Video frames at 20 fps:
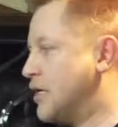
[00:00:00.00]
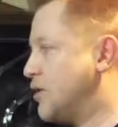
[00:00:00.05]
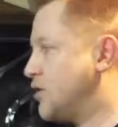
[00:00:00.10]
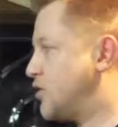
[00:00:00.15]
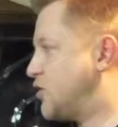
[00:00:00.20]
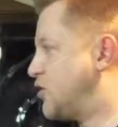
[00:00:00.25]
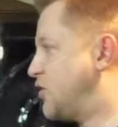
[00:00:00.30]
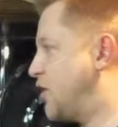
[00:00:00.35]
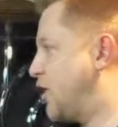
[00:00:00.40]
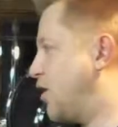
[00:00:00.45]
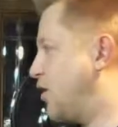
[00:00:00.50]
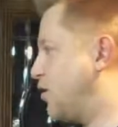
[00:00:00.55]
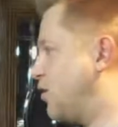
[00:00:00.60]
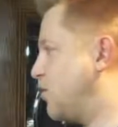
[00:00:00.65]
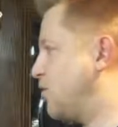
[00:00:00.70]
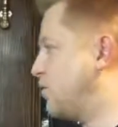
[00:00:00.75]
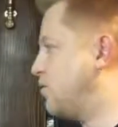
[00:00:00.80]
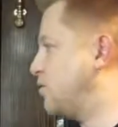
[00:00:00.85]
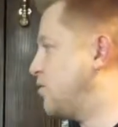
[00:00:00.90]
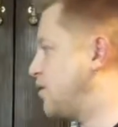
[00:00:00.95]

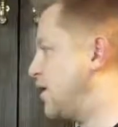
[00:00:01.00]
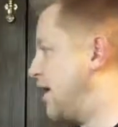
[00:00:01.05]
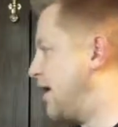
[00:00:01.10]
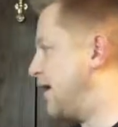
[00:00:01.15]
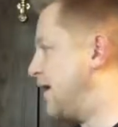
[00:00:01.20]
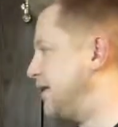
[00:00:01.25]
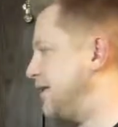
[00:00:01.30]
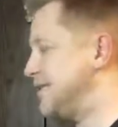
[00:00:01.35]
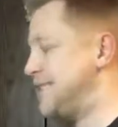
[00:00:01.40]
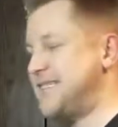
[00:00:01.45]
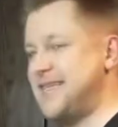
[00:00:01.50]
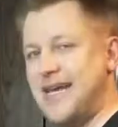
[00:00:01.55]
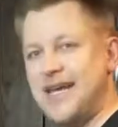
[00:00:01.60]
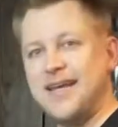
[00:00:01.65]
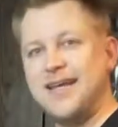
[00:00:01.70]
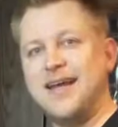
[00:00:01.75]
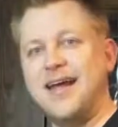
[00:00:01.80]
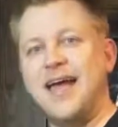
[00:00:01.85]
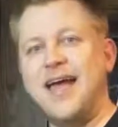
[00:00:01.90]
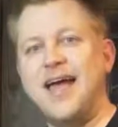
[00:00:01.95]
So it's
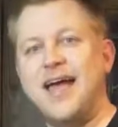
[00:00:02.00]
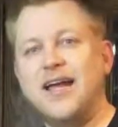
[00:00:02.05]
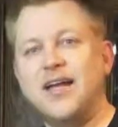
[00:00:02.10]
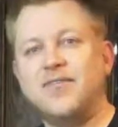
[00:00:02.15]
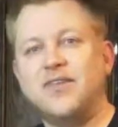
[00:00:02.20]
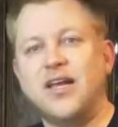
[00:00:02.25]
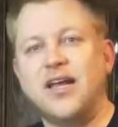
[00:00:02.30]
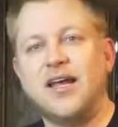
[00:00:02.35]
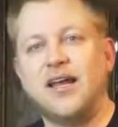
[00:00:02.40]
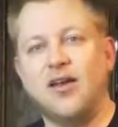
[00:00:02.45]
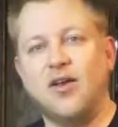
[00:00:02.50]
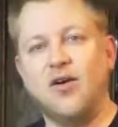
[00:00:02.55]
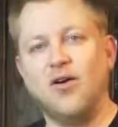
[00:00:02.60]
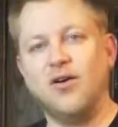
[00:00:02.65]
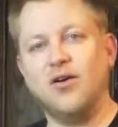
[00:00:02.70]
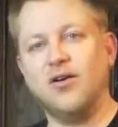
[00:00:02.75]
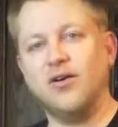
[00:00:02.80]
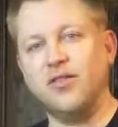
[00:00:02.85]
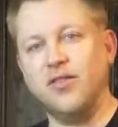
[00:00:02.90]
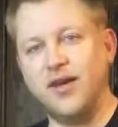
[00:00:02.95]
taken a heck of a lot
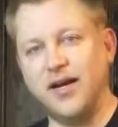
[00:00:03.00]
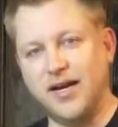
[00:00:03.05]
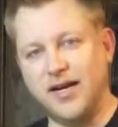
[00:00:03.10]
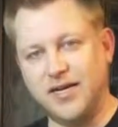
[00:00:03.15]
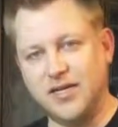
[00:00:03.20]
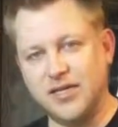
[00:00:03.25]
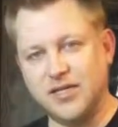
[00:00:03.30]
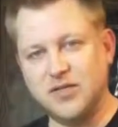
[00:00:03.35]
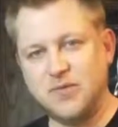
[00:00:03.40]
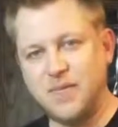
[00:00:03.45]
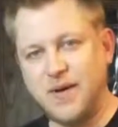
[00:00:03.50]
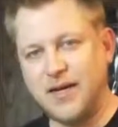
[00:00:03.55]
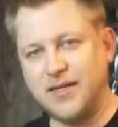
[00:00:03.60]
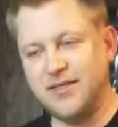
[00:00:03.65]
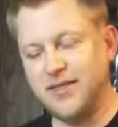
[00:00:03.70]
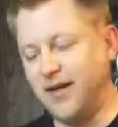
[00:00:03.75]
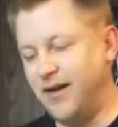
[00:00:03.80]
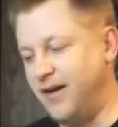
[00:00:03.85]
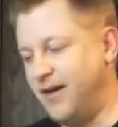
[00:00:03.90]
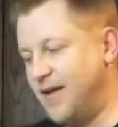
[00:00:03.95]
longer than I
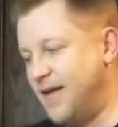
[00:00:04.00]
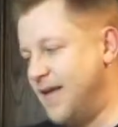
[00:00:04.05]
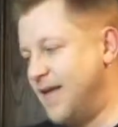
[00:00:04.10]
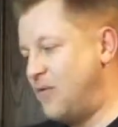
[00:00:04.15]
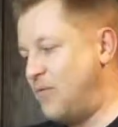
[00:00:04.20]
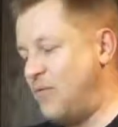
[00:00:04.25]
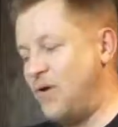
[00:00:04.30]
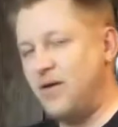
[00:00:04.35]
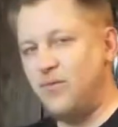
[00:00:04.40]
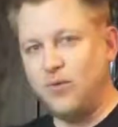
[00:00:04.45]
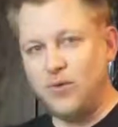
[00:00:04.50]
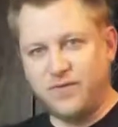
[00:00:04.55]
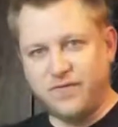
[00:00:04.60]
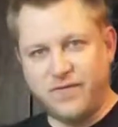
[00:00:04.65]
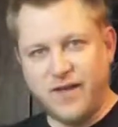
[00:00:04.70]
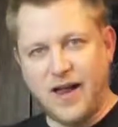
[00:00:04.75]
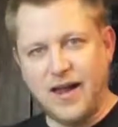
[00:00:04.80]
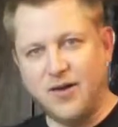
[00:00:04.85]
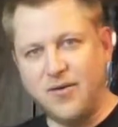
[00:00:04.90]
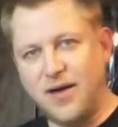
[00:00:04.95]
expected. What will
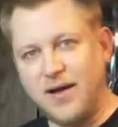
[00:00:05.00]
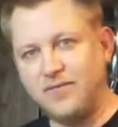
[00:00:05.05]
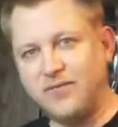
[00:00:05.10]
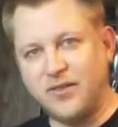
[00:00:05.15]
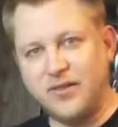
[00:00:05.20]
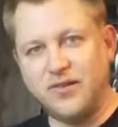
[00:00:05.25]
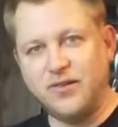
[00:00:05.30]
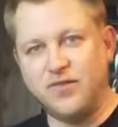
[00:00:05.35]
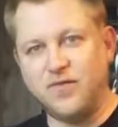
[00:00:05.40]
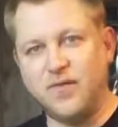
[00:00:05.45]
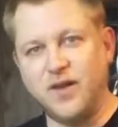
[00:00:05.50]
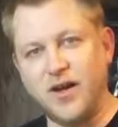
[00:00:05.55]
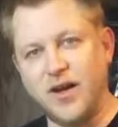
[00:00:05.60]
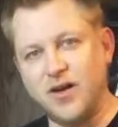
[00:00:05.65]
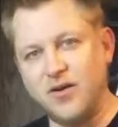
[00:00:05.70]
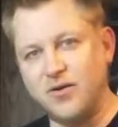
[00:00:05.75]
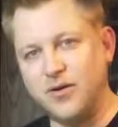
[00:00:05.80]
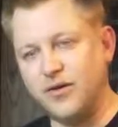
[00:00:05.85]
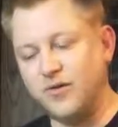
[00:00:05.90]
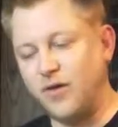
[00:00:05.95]
follow after this
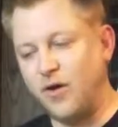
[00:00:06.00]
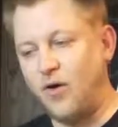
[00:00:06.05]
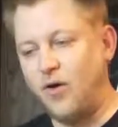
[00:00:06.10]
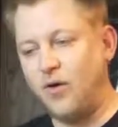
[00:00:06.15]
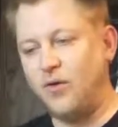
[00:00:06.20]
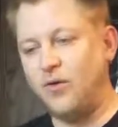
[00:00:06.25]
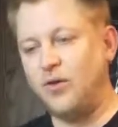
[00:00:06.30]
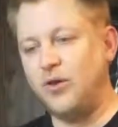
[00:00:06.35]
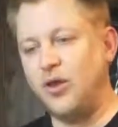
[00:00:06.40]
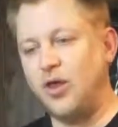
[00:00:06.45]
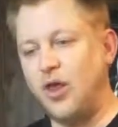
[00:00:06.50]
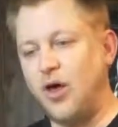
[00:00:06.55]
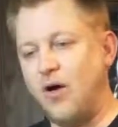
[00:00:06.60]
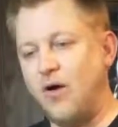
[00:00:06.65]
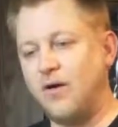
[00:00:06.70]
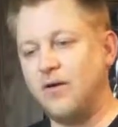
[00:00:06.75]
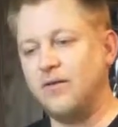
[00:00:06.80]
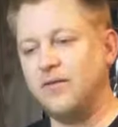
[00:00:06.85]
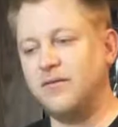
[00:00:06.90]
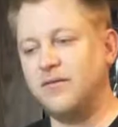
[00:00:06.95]
video is a whole
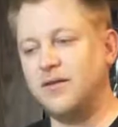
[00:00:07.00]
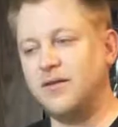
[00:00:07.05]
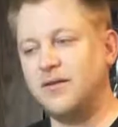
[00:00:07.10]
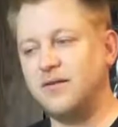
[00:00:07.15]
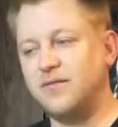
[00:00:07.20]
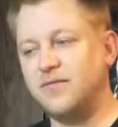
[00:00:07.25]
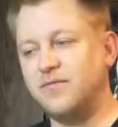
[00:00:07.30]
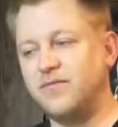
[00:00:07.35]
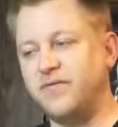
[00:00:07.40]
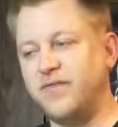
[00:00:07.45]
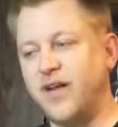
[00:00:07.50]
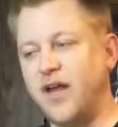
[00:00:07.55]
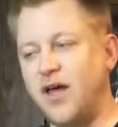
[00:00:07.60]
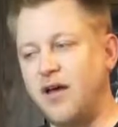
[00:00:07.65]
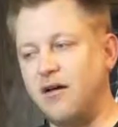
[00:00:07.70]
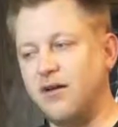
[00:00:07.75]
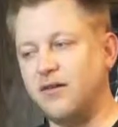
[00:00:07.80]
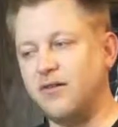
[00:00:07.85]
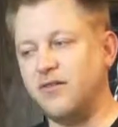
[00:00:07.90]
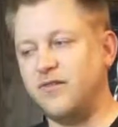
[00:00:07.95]
long
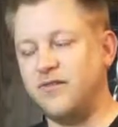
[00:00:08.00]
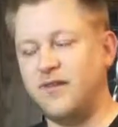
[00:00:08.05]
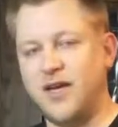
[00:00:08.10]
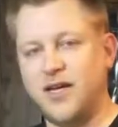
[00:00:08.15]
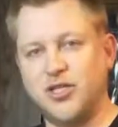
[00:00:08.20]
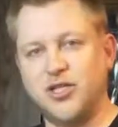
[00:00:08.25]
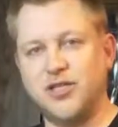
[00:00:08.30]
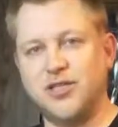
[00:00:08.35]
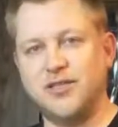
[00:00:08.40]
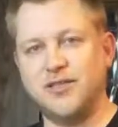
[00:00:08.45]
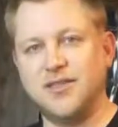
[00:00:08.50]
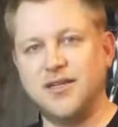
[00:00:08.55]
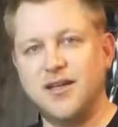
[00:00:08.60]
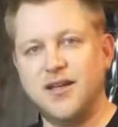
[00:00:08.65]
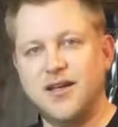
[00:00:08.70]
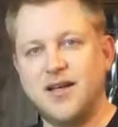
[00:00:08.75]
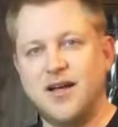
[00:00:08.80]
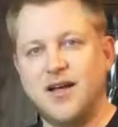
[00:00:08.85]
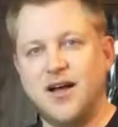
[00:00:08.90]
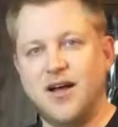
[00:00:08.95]
vlog session
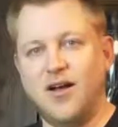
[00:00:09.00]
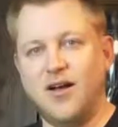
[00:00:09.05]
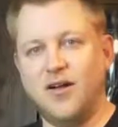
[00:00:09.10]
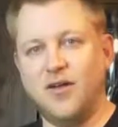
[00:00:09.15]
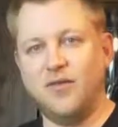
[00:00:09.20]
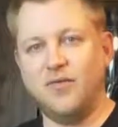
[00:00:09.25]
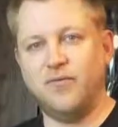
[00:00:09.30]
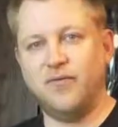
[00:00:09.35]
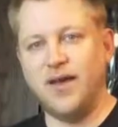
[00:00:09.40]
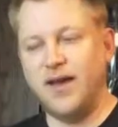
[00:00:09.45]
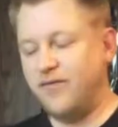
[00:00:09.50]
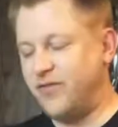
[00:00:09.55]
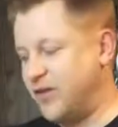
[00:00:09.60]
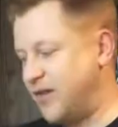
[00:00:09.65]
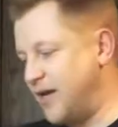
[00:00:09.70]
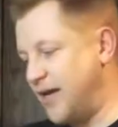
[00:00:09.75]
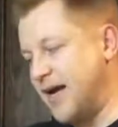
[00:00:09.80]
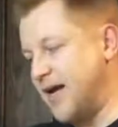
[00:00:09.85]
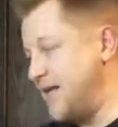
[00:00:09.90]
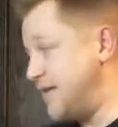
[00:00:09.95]
of
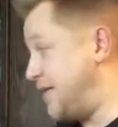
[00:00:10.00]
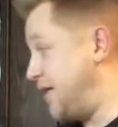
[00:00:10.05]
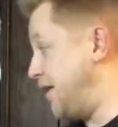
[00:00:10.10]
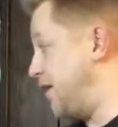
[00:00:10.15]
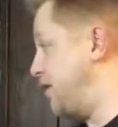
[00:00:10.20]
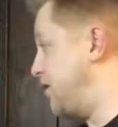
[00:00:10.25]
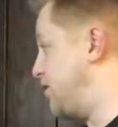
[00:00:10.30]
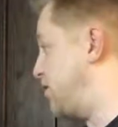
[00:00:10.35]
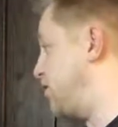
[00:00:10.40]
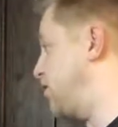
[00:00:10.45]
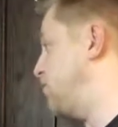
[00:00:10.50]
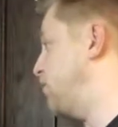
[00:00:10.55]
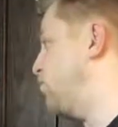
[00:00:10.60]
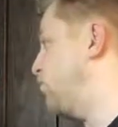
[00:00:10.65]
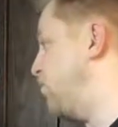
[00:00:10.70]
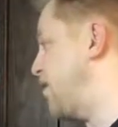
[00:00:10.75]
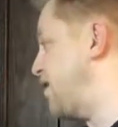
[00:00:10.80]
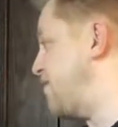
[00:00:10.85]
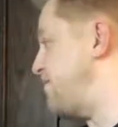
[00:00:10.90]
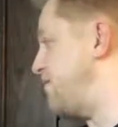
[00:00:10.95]
everything I did to
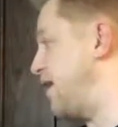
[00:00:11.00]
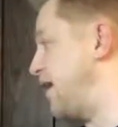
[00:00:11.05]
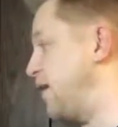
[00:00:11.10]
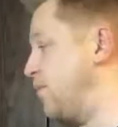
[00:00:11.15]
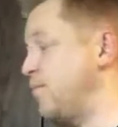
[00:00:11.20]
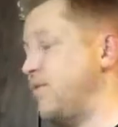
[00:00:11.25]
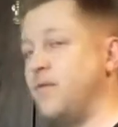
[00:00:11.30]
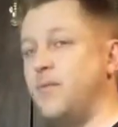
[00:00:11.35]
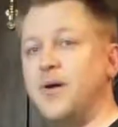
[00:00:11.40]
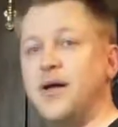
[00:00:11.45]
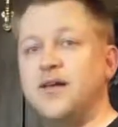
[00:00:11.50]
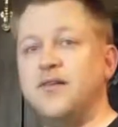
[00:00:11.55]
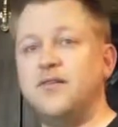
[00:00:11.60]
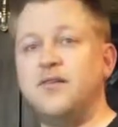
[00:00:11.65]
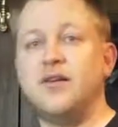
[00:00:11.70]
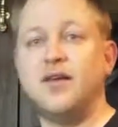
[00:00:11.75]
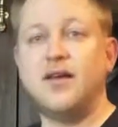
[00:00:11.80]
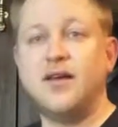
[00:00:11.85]
revamp my